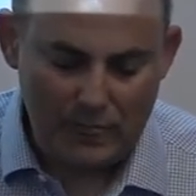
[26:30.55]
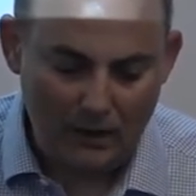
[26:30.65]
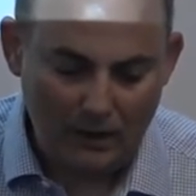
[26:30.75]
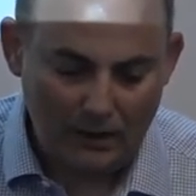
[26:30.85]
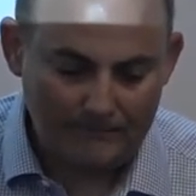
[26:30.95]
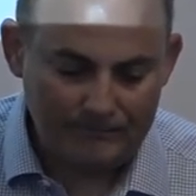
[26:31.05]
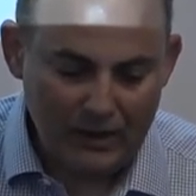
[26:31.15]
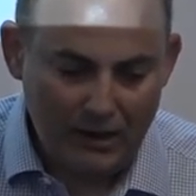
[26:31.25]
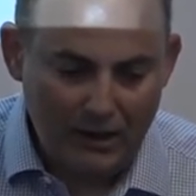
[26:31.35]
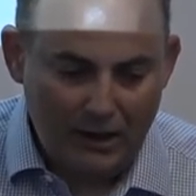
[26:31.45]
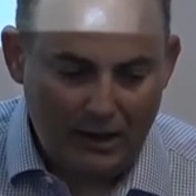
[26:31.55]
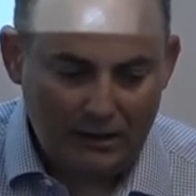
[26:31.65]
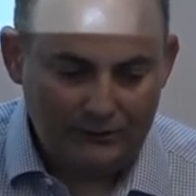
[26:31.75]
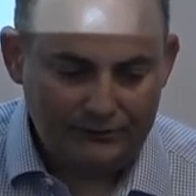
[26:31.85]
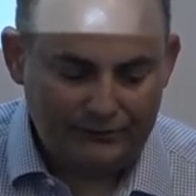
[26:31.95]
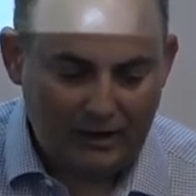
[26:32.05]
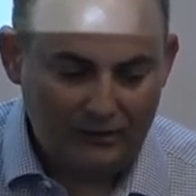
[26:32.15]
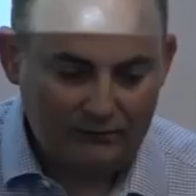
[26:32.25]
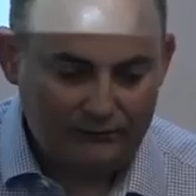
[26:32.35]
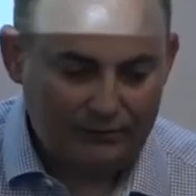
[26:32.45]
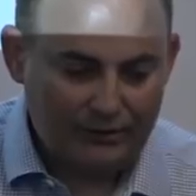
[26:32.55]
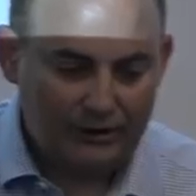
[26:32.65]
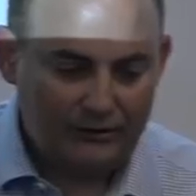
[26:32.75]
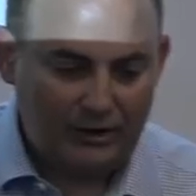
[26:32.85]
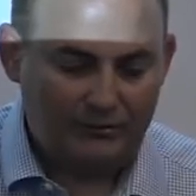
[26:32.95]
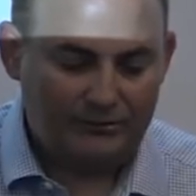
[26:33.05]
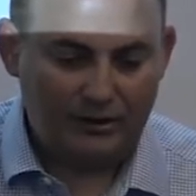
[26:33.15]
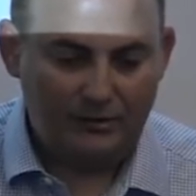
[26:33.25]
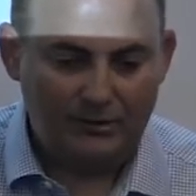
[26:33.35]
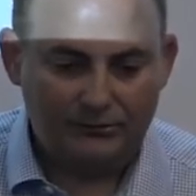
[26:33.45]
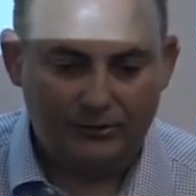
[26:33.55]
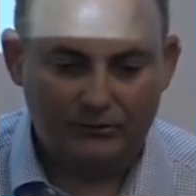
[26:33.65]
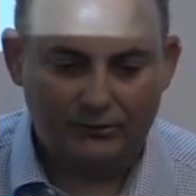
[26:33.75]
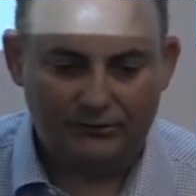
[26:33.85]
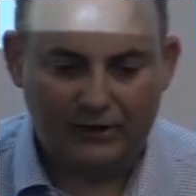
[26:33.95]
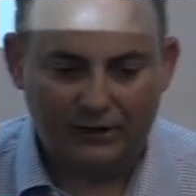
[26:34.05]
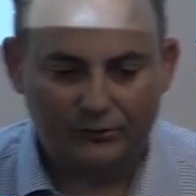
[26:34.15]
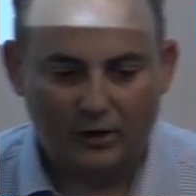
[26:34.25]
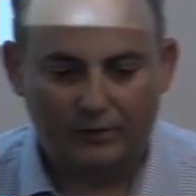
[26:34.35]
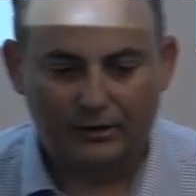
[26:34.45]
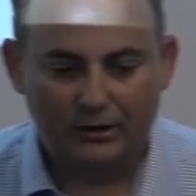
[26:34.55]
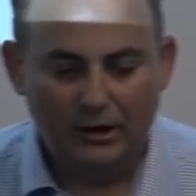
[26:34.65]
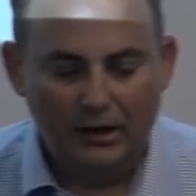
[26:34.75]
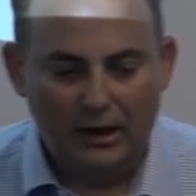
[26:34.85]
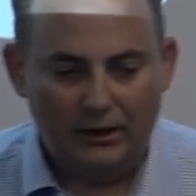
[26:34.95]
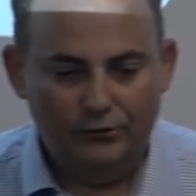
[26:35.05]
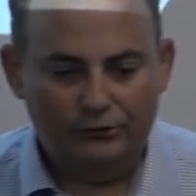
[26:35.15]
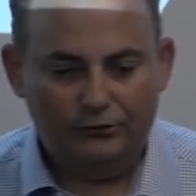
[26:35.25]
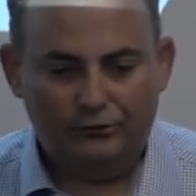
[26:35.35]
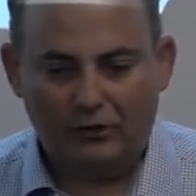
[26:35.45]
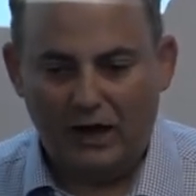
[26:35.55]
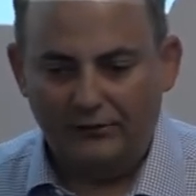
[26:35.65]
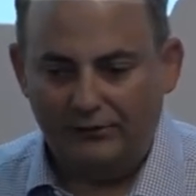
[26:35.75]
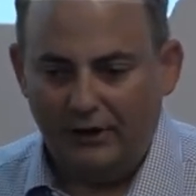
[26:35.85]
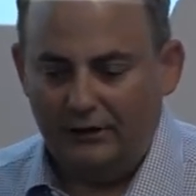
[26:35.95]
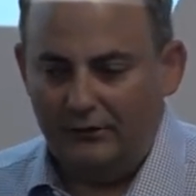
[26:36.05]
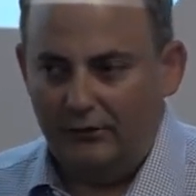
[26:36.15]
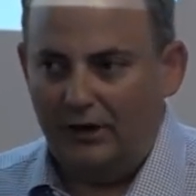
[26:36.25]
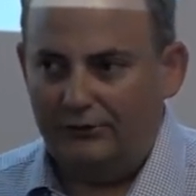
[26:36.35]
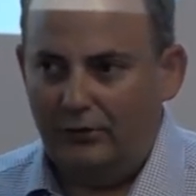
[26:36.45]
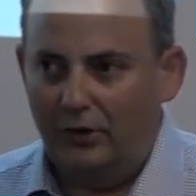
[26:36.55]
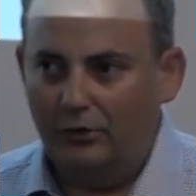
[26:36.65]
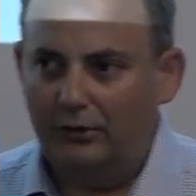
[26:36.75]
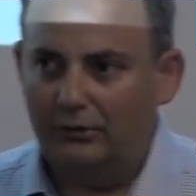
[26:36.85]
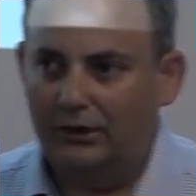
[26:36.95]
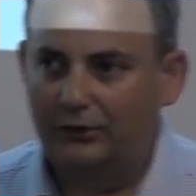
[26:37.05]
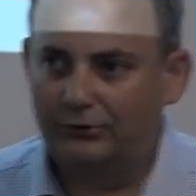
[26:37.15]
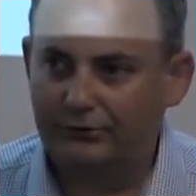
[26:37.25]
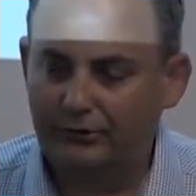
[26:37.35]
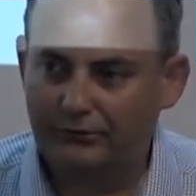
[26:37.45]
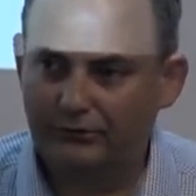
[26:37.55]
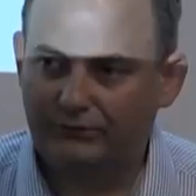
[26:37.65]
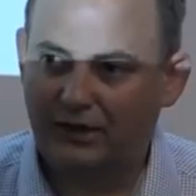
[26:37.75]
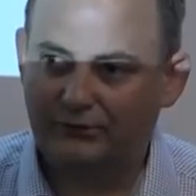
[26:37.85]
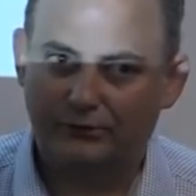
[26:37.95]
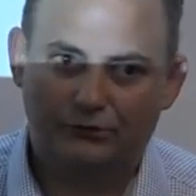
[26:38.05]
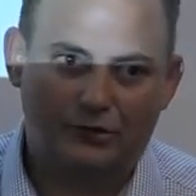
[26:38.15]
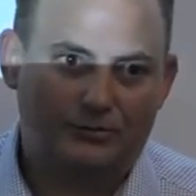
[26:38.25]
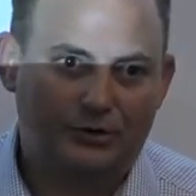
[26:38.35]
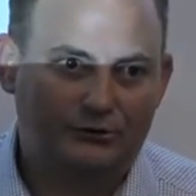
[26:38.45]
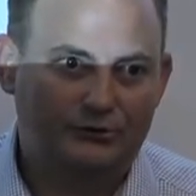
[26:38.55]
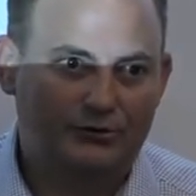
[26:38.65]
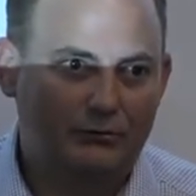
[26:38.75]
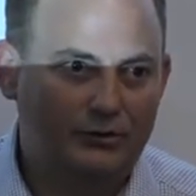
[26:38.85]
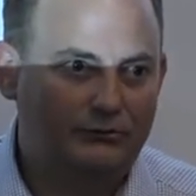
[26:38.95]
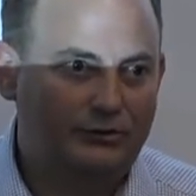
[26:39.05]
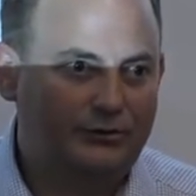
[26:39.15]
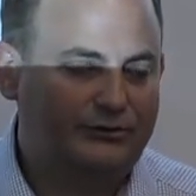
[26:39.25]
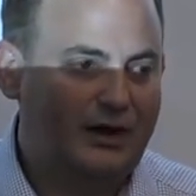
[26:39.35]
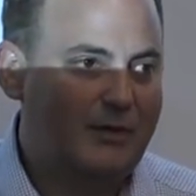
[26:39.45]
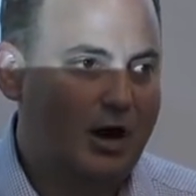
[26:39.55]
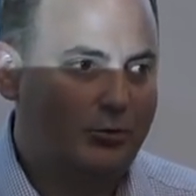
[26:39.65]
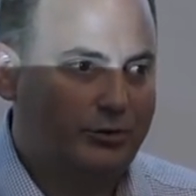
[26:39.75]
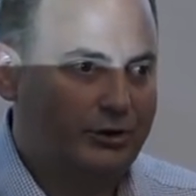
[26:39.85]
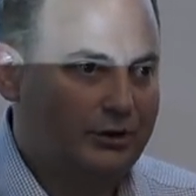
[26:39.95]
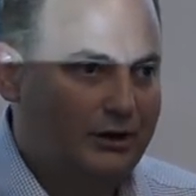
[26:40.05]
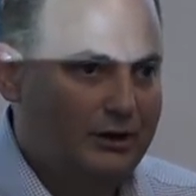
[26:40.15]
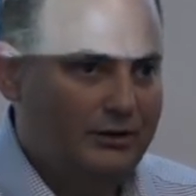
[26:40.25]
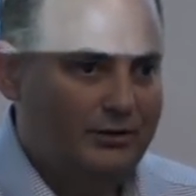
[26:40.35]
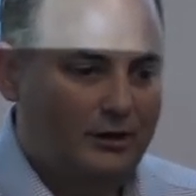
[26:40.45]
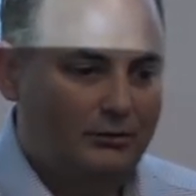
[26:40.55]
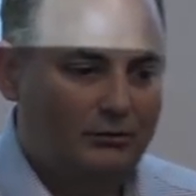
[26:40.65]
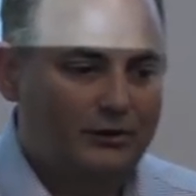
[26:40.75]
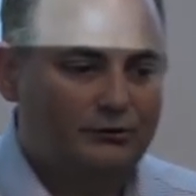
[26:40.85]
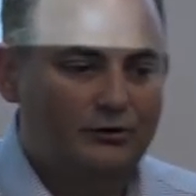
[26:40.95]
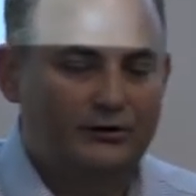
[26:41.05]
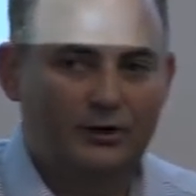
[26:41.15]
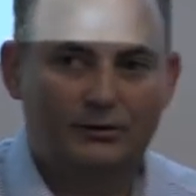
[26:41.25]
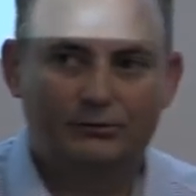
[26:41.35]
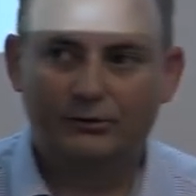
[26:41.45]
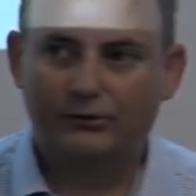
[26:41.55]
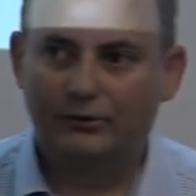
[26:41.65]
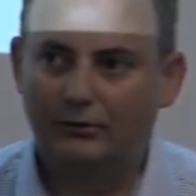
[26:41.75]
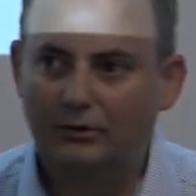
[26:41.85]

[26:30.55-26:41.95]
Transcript: Um, and instead of thinking of the database as a database, you think of it as a text document, and you translate your SQL query into a series of text search operations that will give you the same output that a relational database would do.